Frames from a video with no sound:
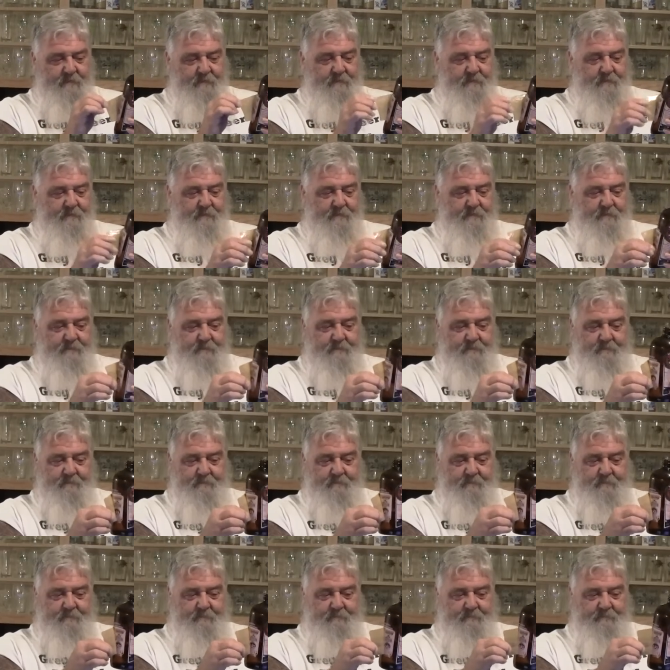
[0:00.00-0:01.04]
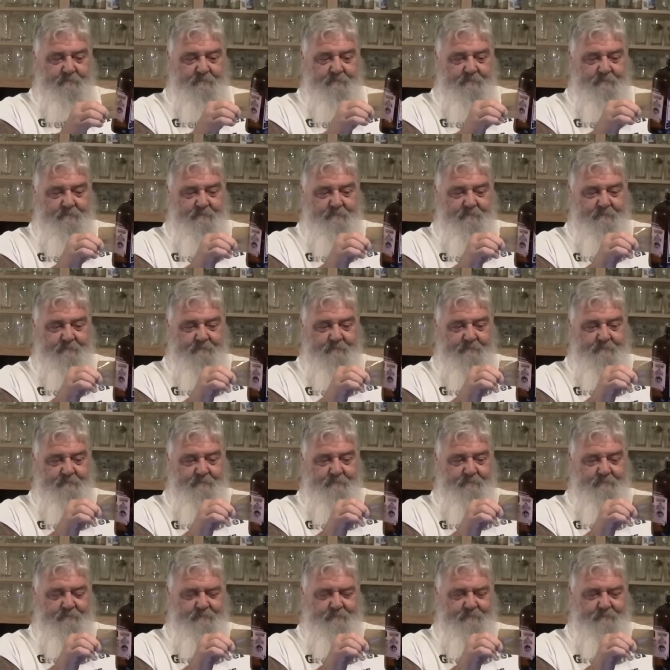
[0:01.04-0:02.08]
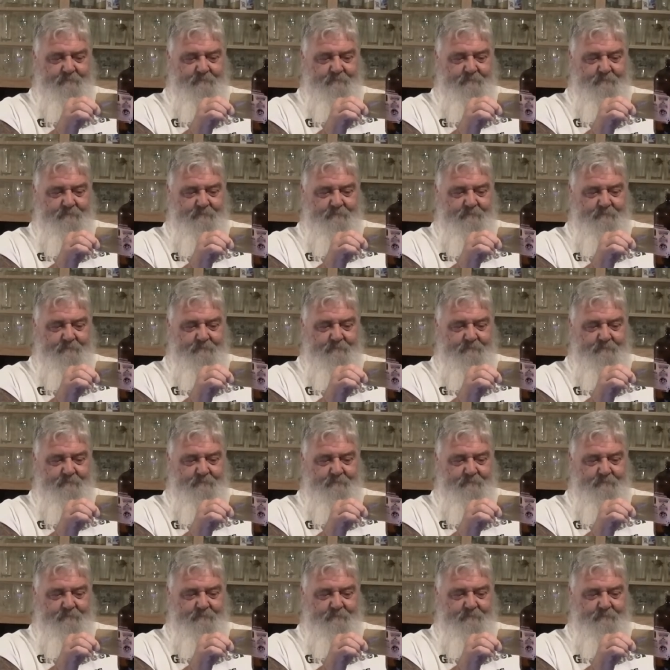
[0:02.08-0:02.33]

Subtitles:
(silence)